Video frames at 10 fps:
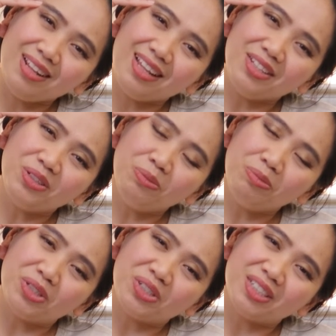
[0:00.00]
like your
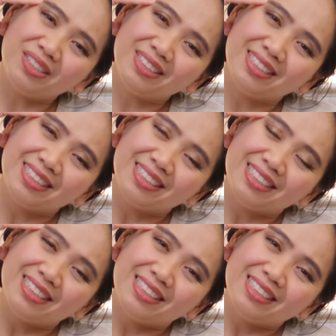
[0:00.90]
mirror.
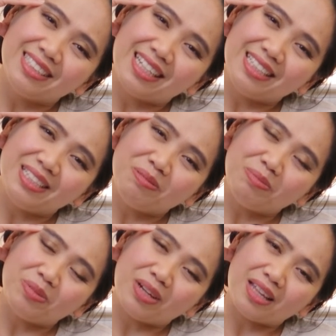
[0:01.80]
Take a deep
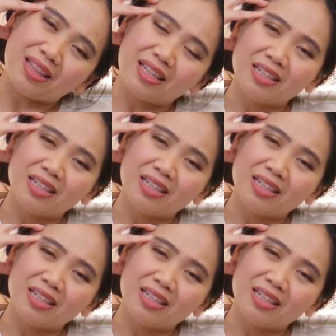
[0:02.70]
breath.